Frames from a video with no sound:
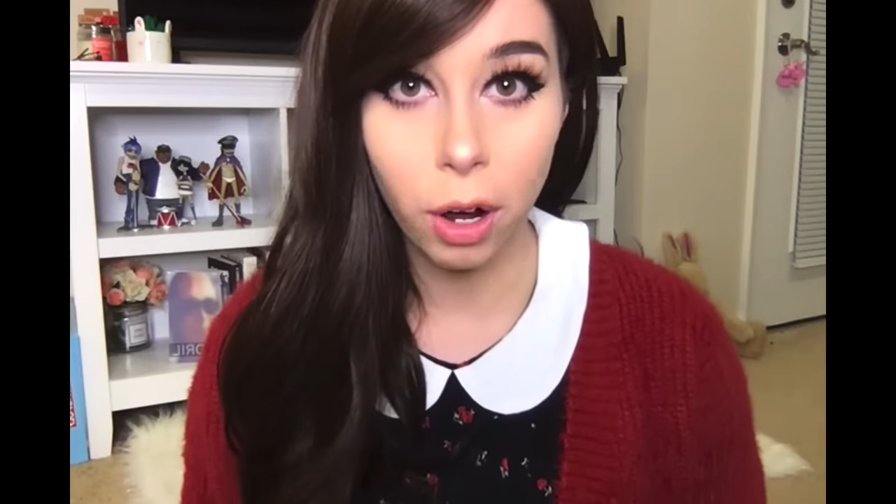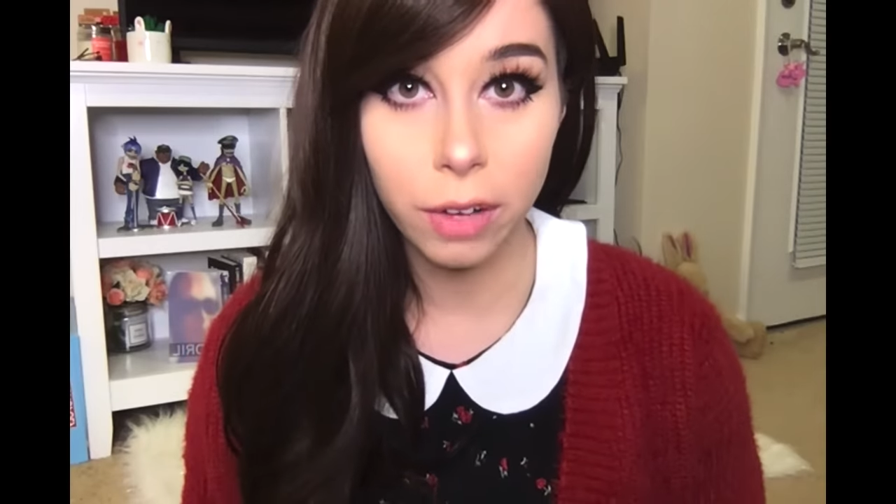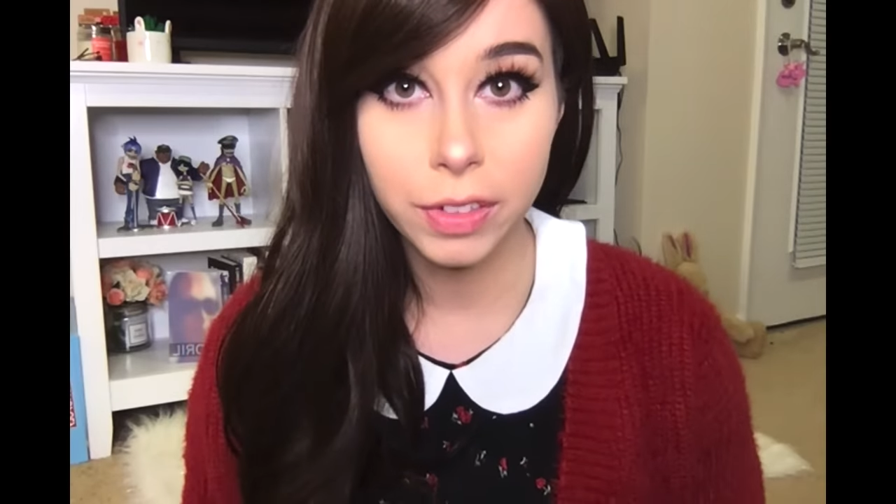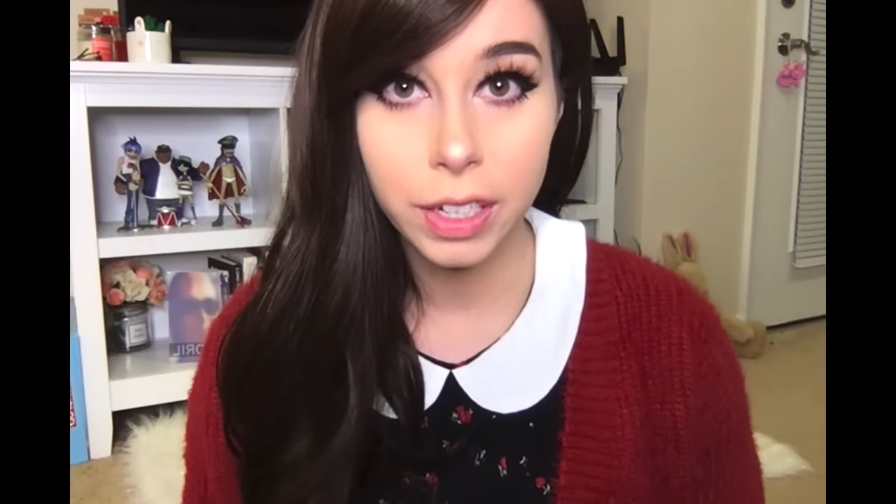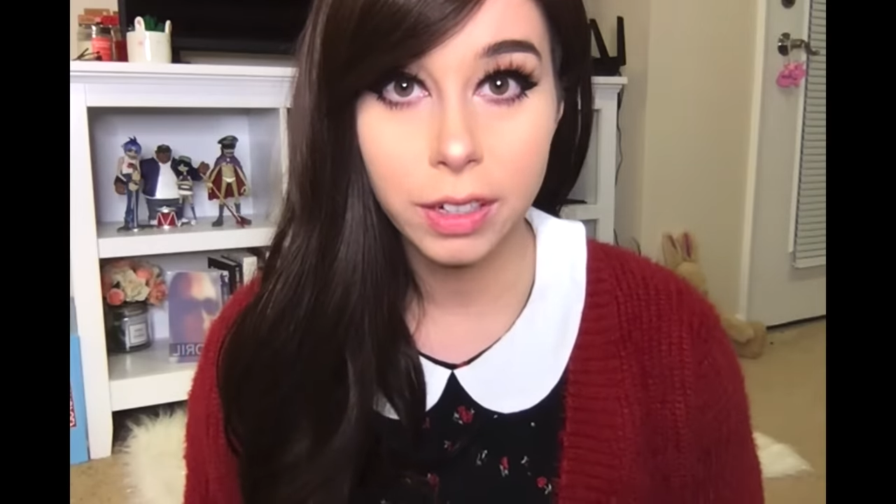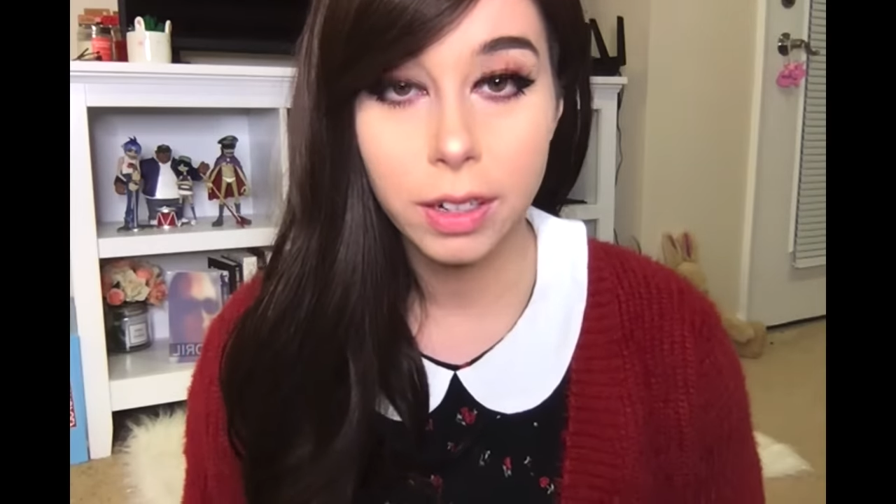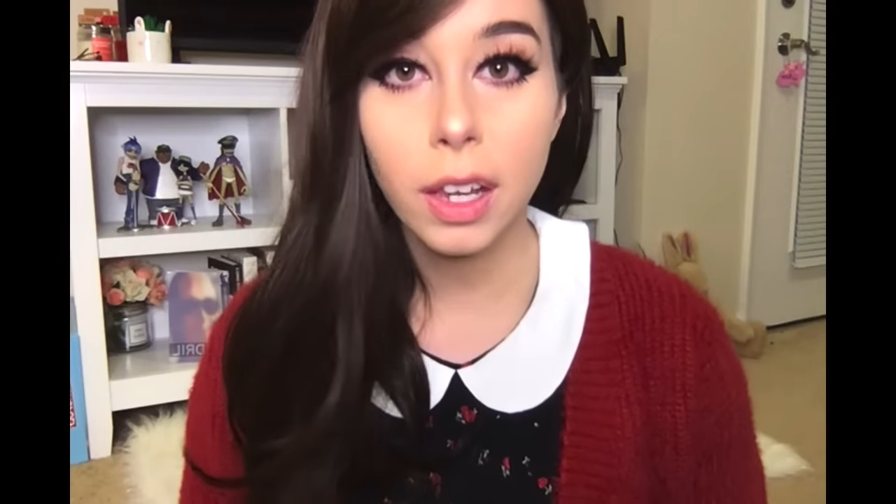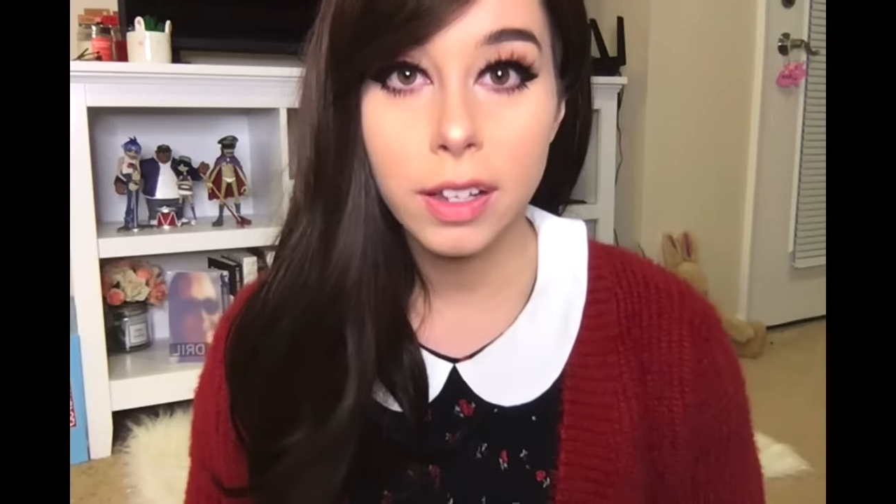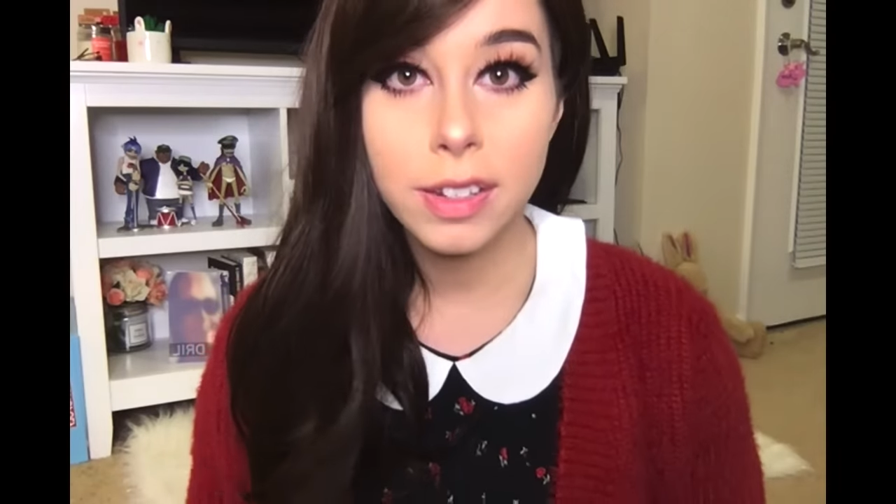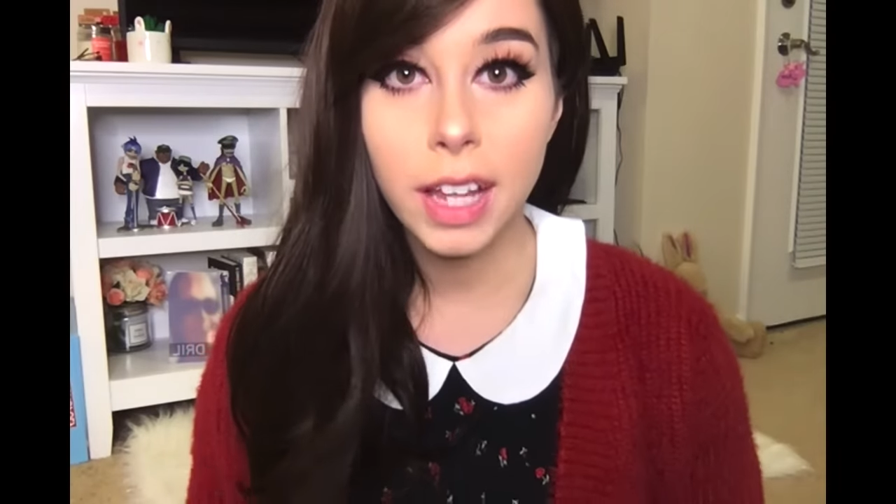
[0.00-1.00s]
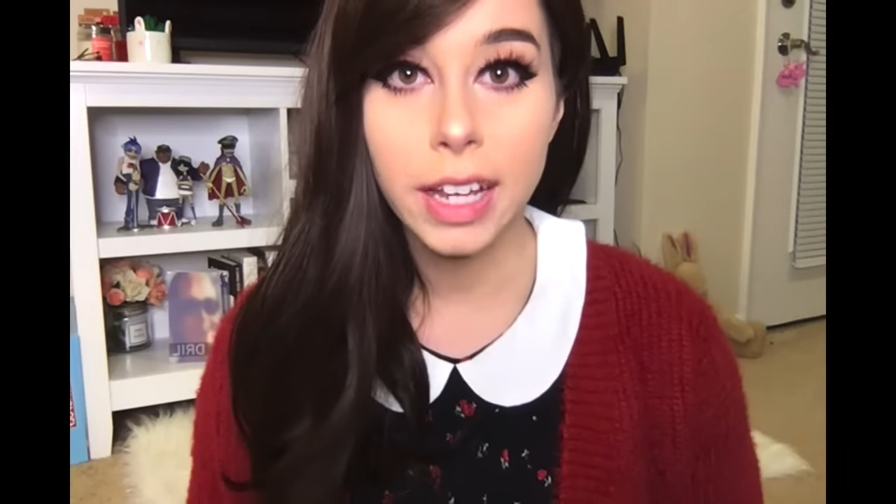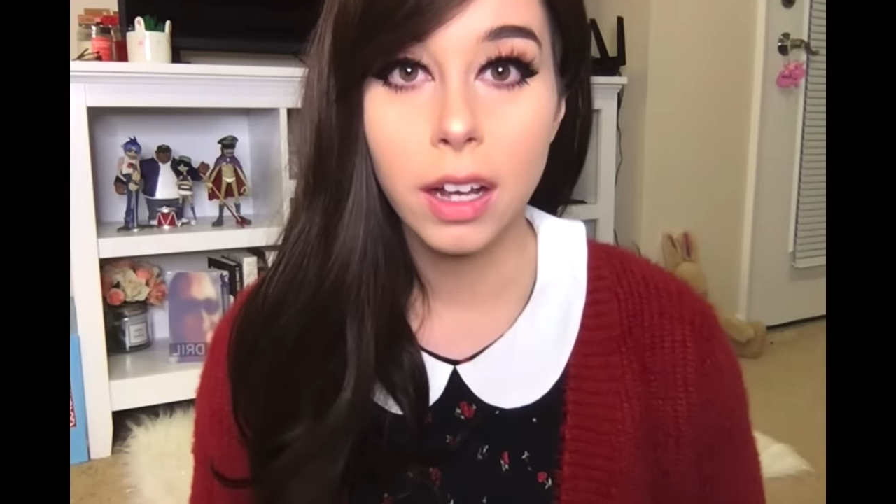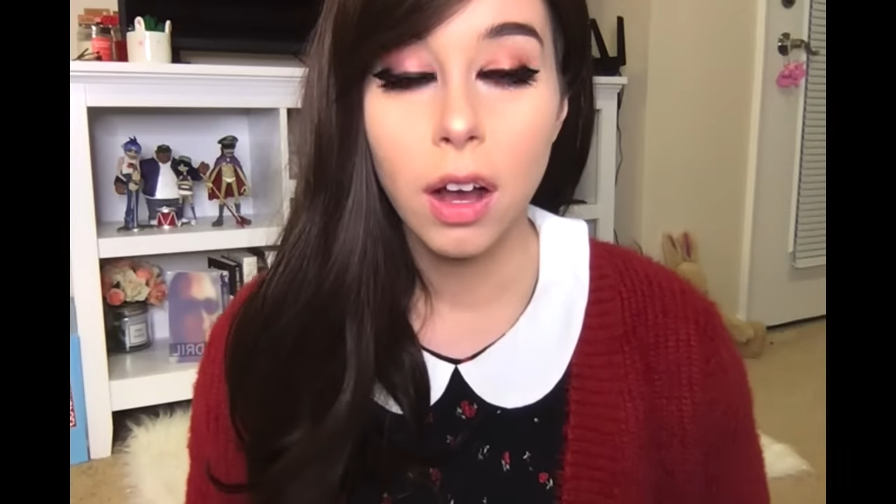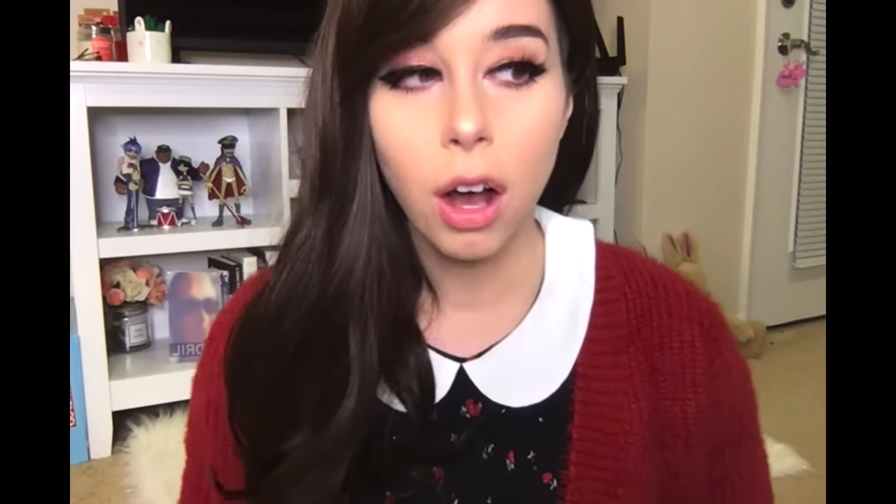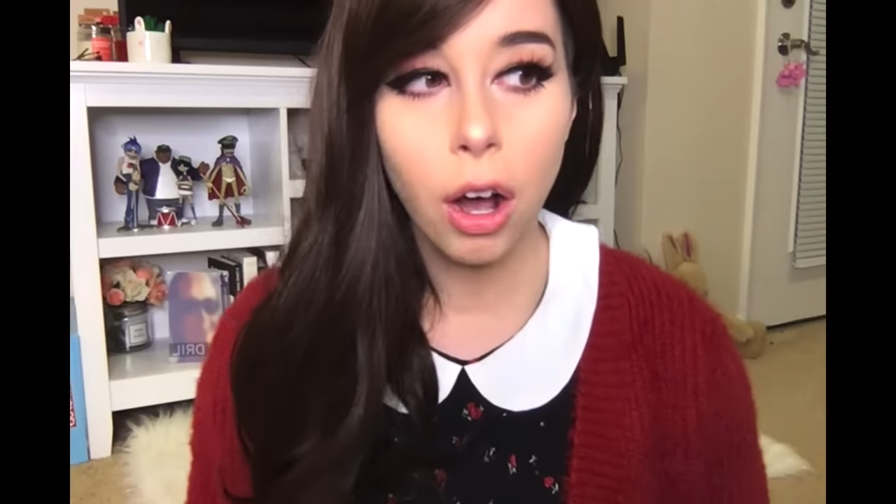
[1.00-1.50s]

often is like,